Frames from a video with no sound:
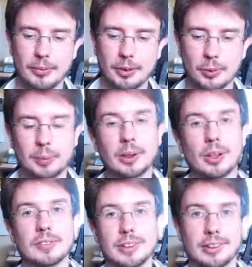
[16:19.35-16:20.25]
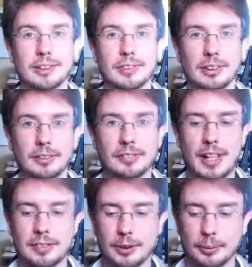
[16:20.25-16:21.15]
they would have been over significantly
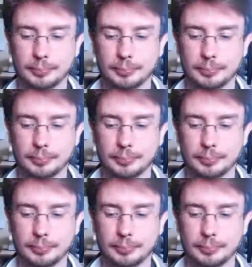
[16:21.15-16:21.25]
faster.